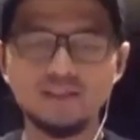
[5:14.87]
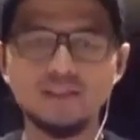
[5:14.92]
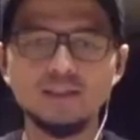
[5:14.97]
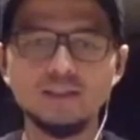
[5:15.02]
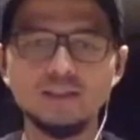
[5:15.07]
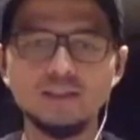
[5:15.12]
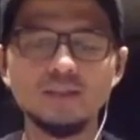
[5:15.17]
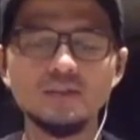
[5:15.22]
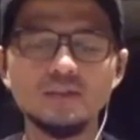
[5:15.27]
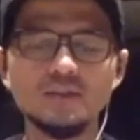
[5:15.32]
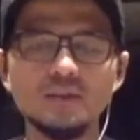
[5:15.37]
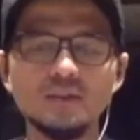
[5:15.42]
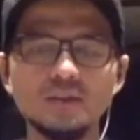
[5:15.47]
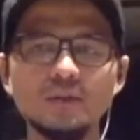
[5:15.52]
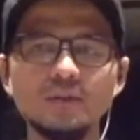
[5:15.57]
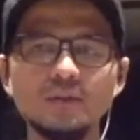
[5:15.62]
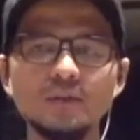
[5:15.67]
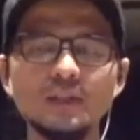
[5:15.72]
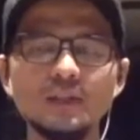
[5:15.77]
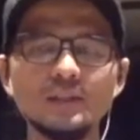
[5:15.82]
So
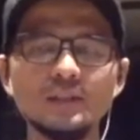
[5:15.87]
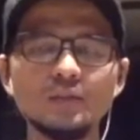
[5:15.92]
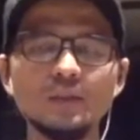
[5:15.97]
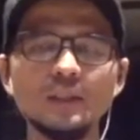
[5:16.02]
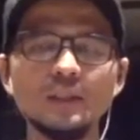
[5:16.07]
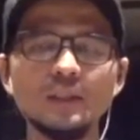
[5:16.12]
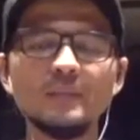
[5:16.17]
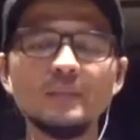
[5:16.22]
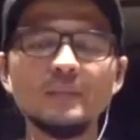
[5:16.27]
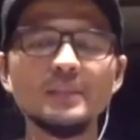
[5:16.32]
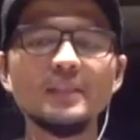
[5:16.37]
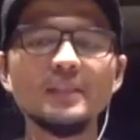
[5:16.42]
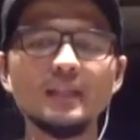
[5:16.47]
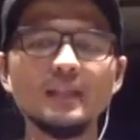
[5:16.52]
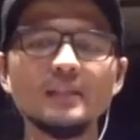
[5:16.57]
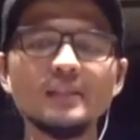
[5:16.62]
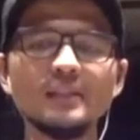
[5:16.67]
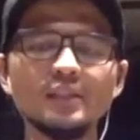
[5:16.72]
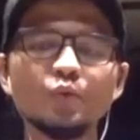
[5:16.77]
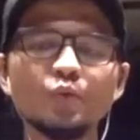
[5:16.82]
actually, peace generation
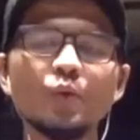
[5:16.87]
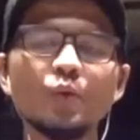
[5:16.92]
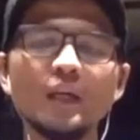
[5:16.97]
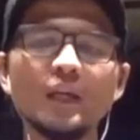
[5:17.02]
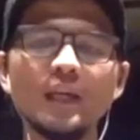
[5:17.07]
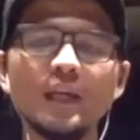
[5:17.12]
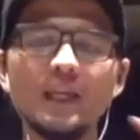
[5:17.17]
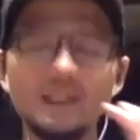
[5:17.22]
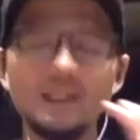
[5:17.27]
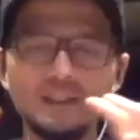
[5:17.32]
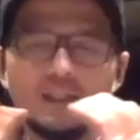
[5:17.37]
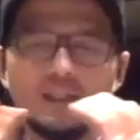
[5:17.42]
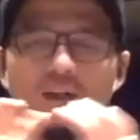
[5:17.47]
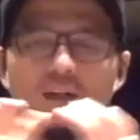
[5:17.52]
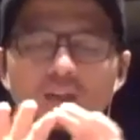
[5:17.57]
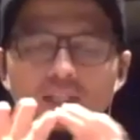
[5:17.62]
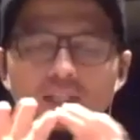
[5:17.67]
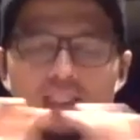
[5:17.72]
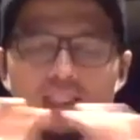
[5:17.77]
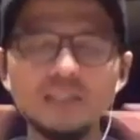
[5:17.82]
is working in
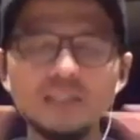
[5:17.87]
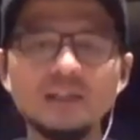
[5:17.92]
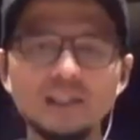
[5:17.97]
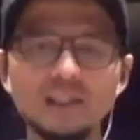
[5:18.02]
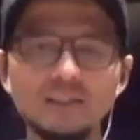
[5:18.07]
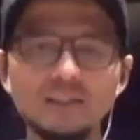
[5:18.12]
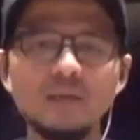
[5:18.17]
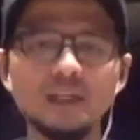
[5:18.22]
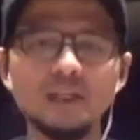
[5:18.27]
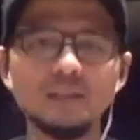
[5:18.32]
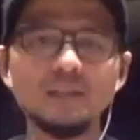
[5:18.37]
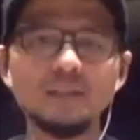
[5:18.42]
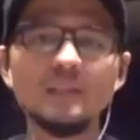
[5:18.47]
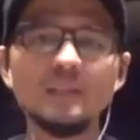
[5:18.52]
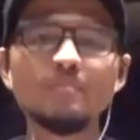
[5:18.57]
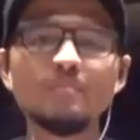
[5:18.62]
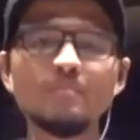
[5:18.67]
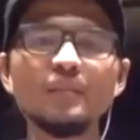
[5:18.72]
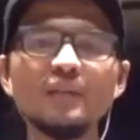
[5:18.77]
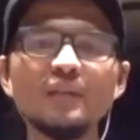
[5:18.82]
the bottom, in
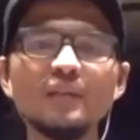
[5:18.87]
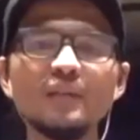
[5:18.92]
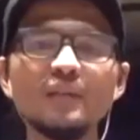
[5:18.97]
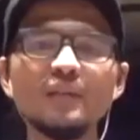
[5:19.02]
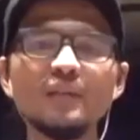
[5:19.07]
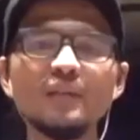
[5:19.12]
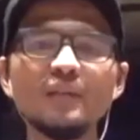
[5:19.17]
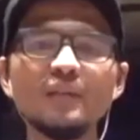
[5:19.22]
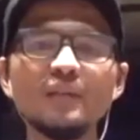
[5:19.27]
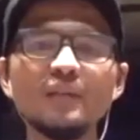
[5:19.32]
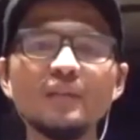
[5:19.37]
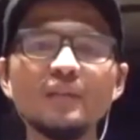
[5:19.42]
preventing,